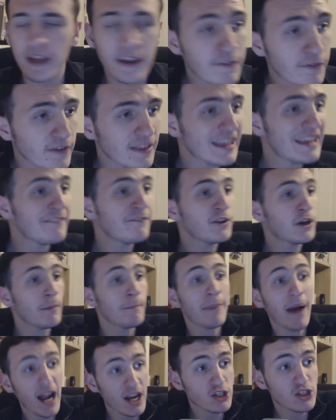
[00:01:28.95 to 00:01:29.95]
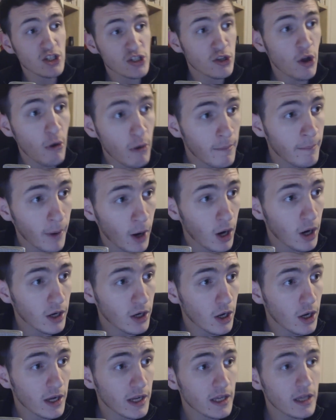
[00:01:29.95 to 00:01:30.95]
if Kenpachi's going
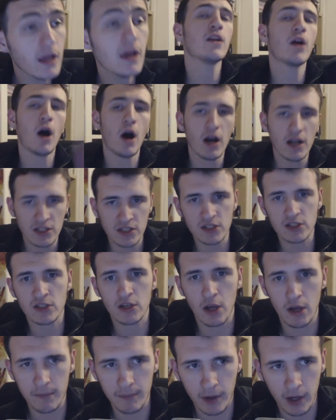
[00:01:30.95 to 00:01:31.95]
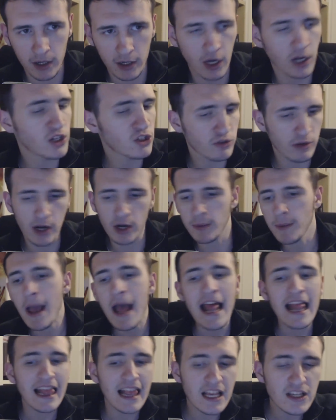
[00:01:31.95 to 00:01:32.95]
Bankai, then Aizen's going Bankai straight up.
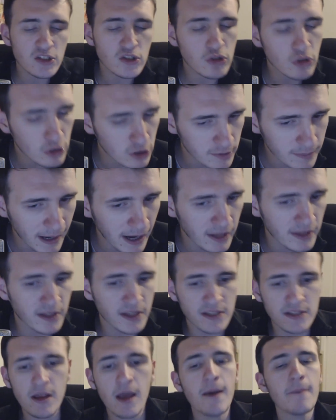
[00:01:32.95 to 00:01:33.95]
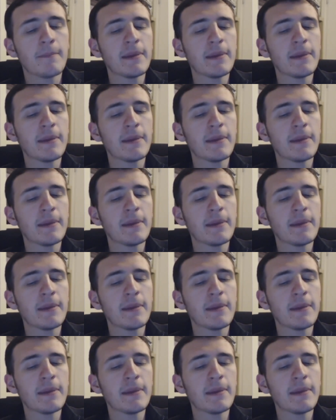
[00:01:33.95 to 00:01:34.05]
Let's talk about this.